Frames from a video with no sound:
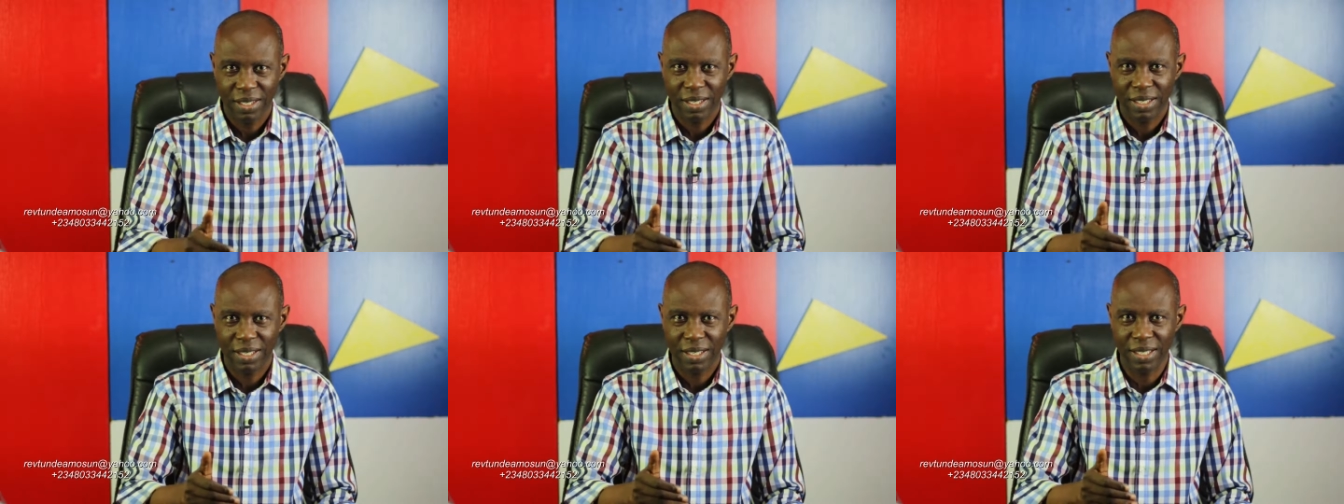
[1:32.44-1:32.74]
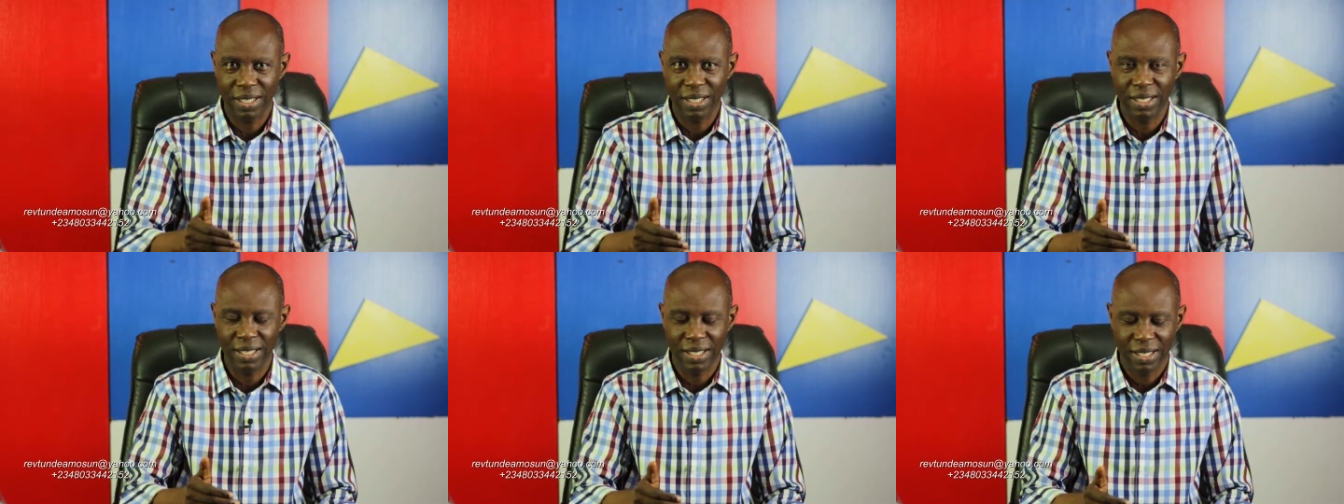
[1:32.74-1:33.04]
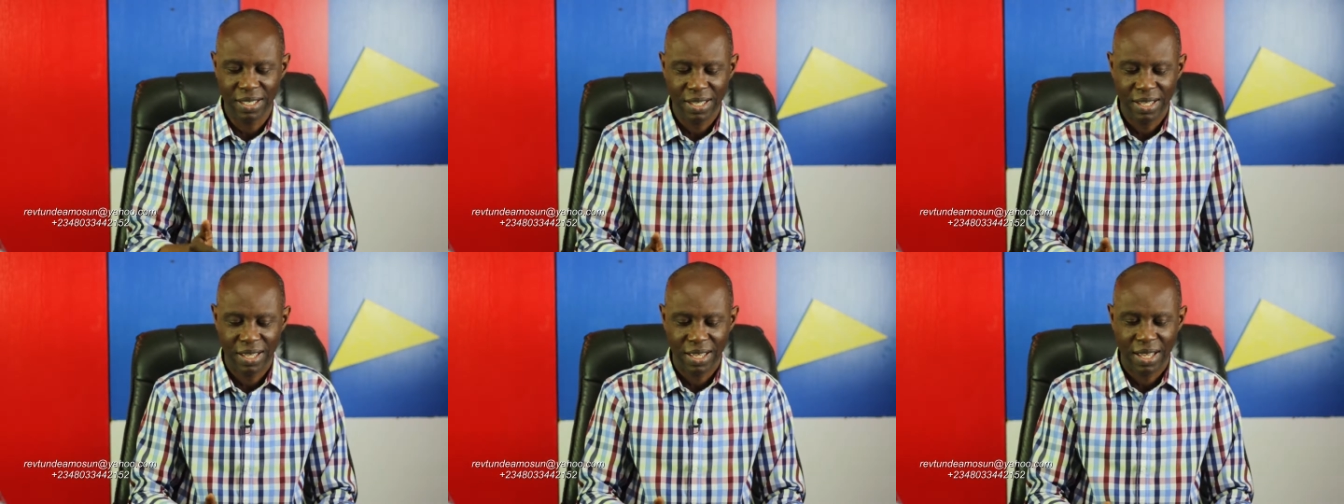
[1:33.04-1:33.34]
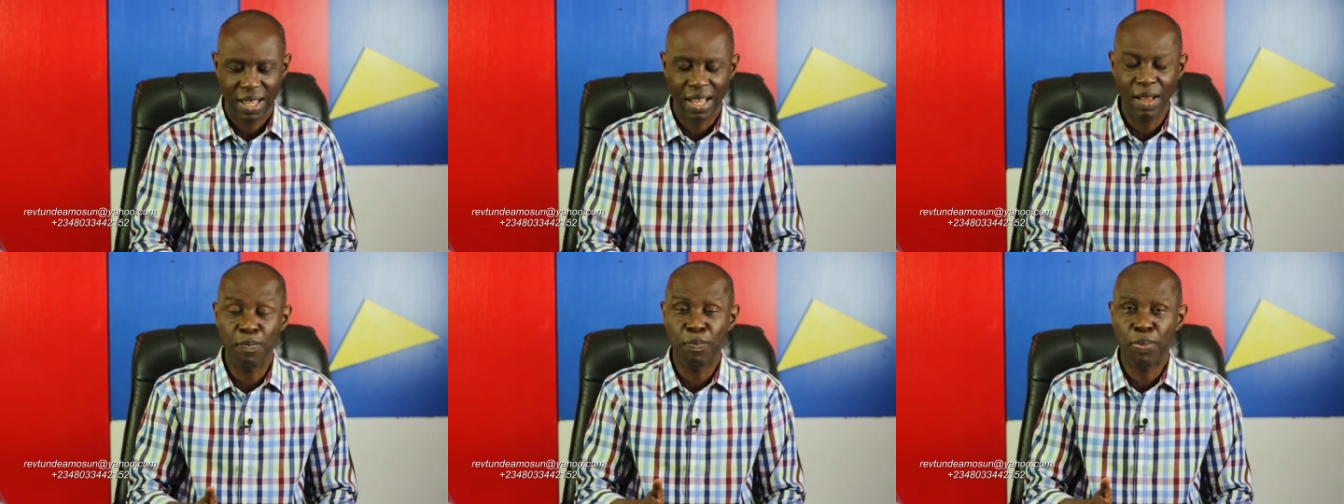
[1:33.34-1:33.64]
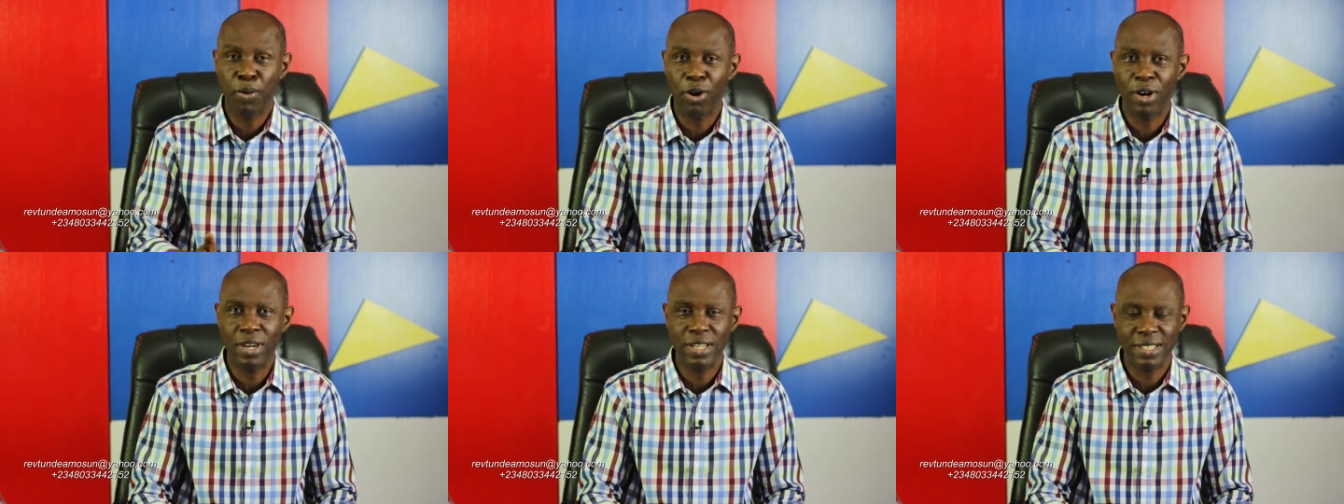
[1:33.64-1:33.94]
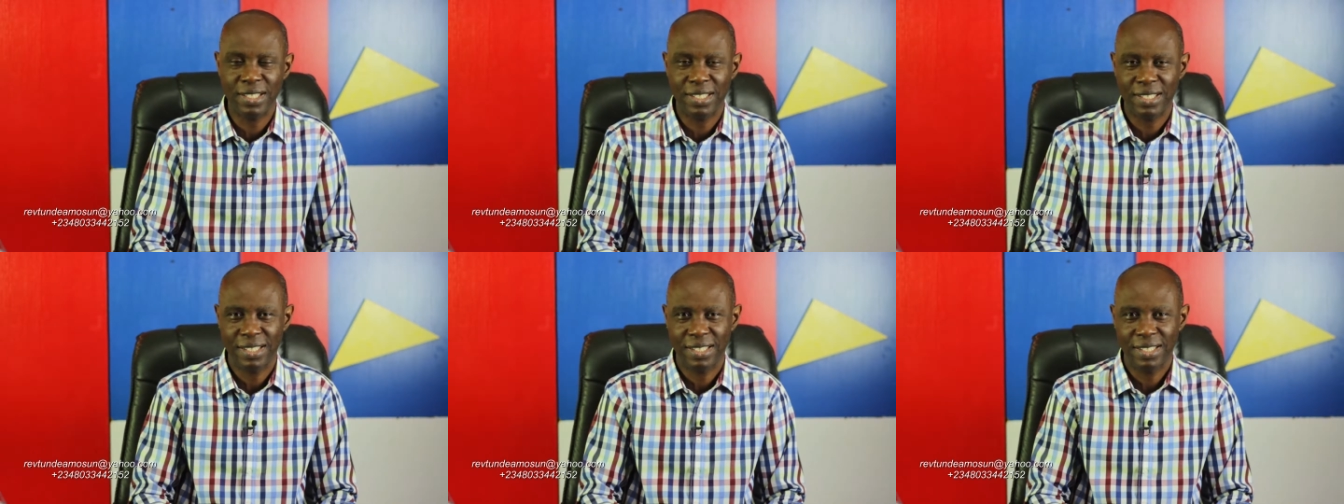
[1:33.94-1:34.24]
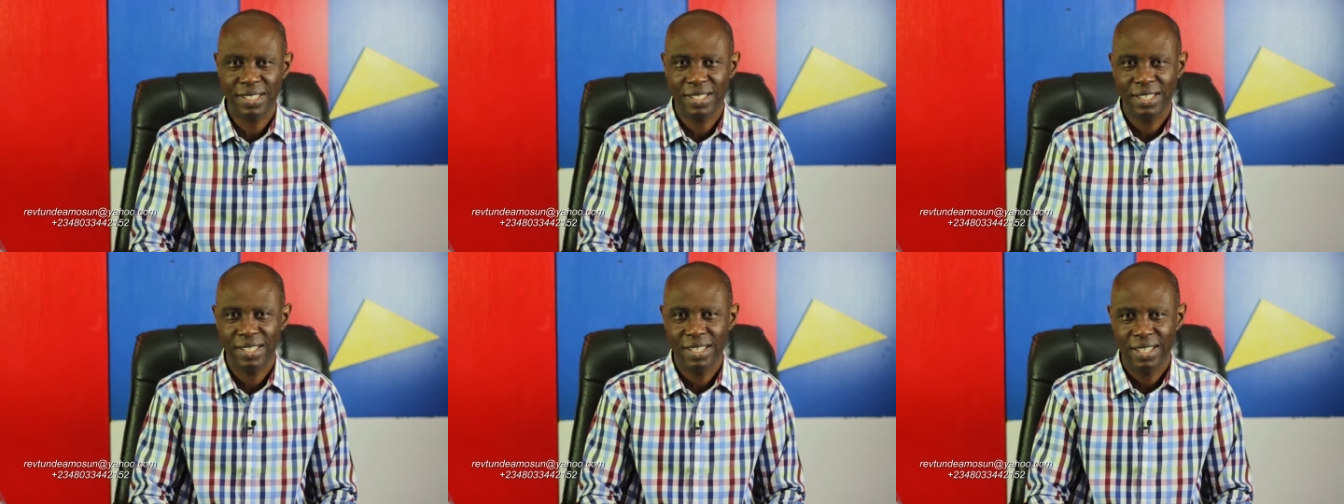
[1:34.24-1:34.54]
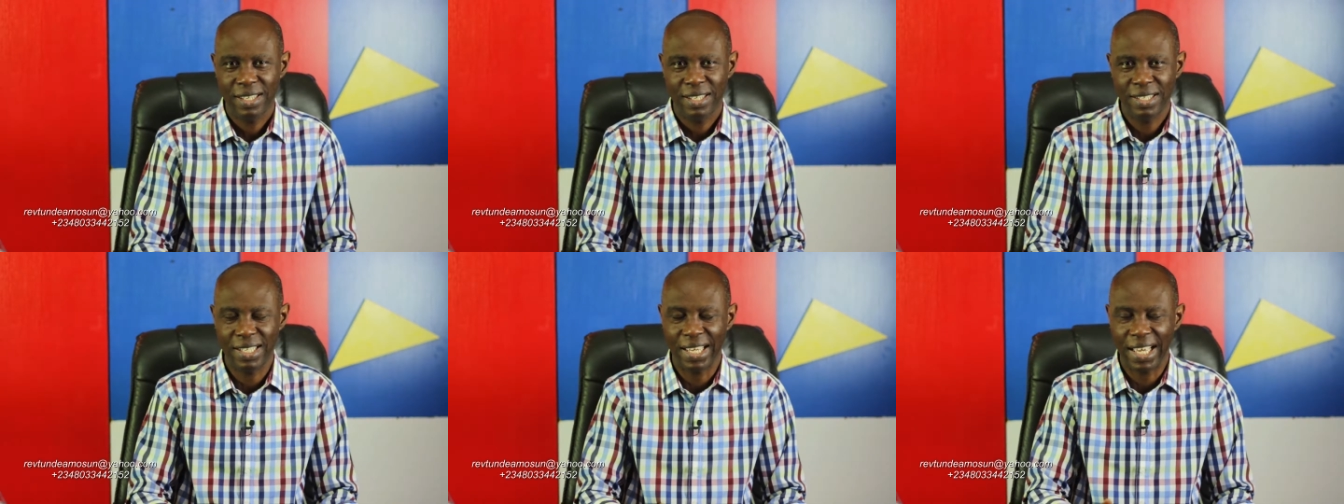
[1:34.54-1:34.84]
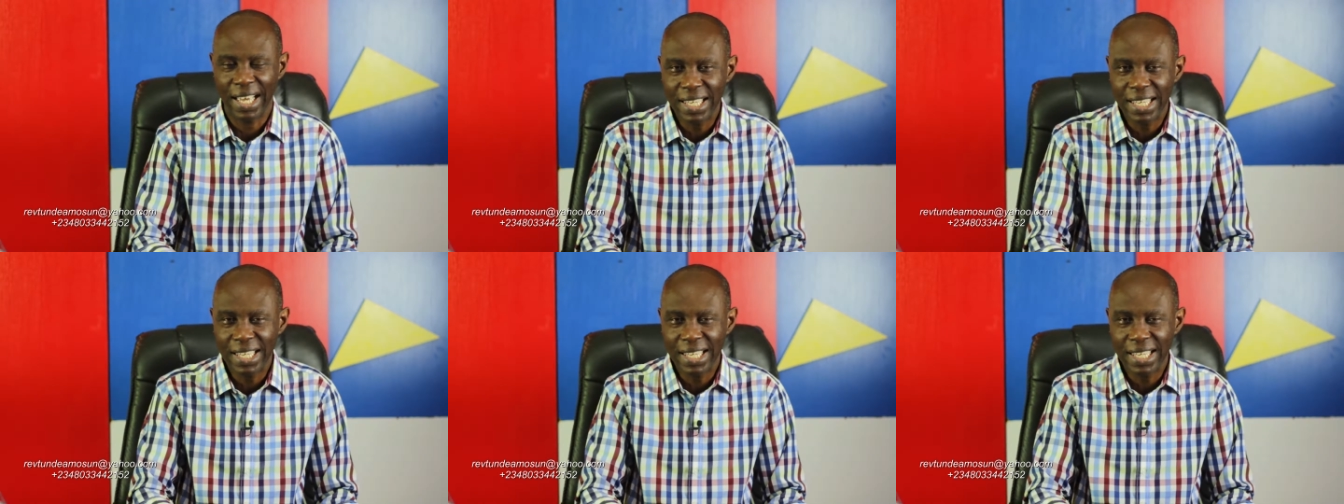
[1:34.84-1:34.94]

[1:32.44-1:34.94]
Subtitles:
He employs the